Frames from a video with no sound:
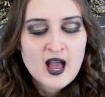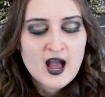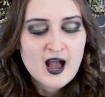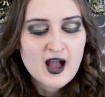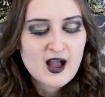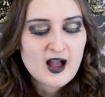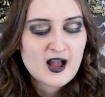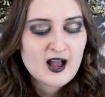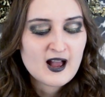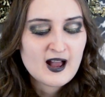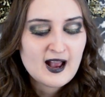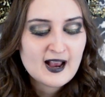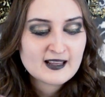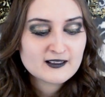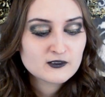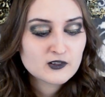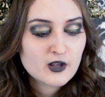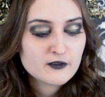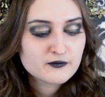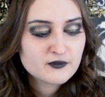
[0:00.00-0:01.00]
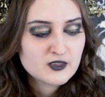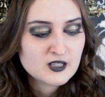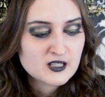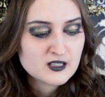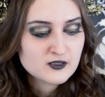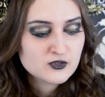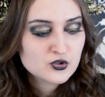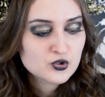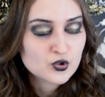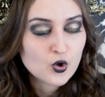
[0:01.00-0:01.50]
I love
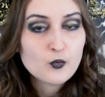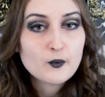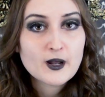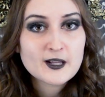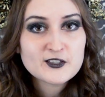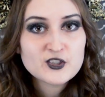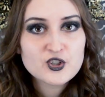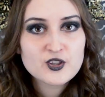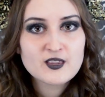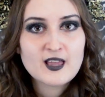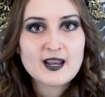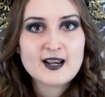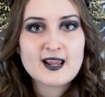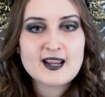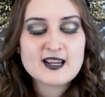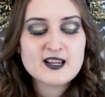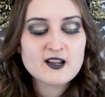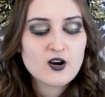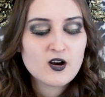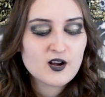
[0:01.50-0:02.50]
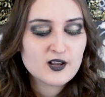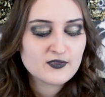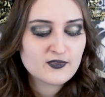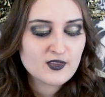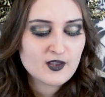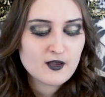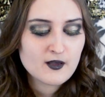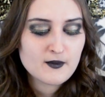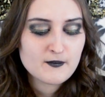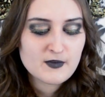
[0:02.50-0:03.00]
these so much that I got
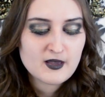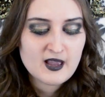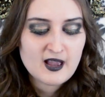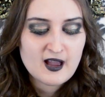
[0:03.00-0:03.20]
them